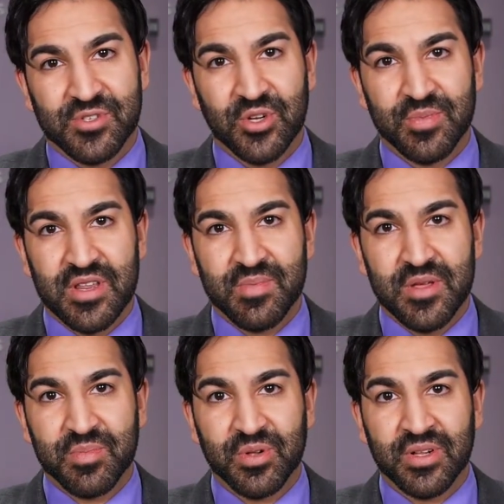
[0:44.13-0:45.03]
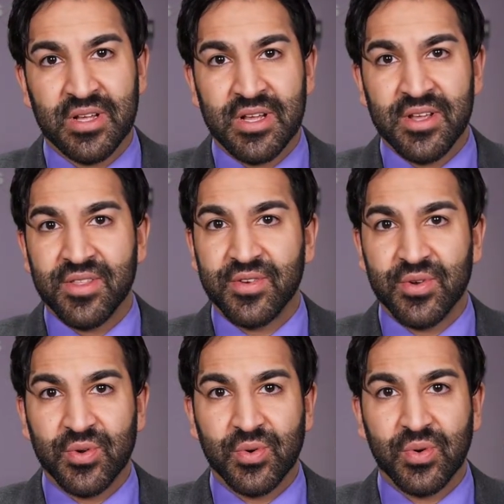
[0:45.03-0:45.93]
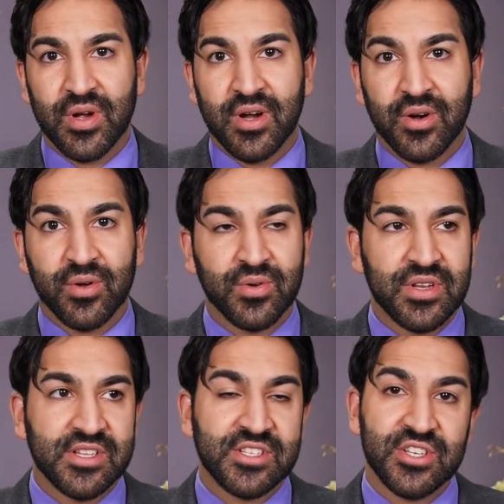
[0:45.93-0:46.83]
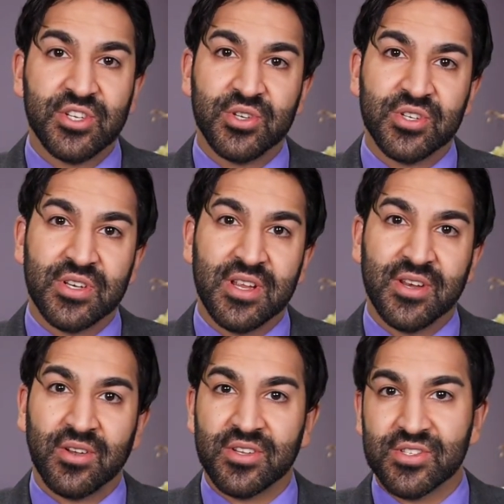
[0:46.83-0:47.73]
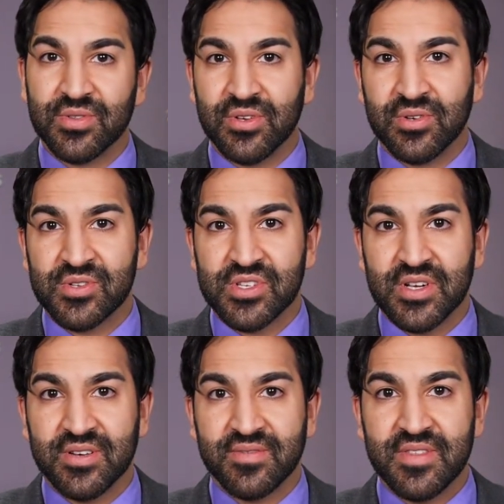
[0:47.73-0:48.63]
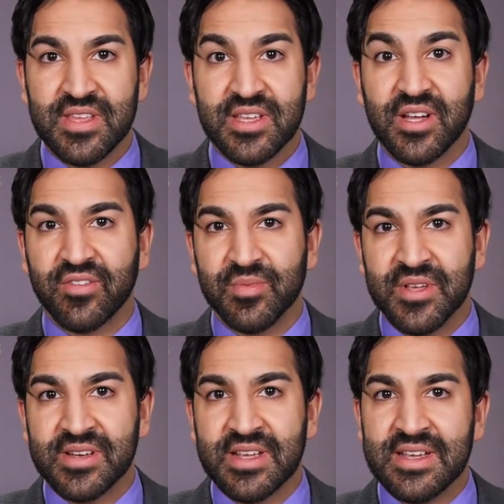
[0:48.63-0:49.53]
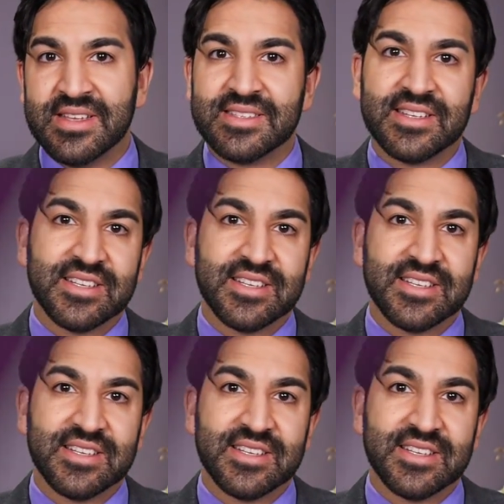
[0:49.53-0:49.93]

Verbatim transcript: so many people through our own institution and also those of the government, such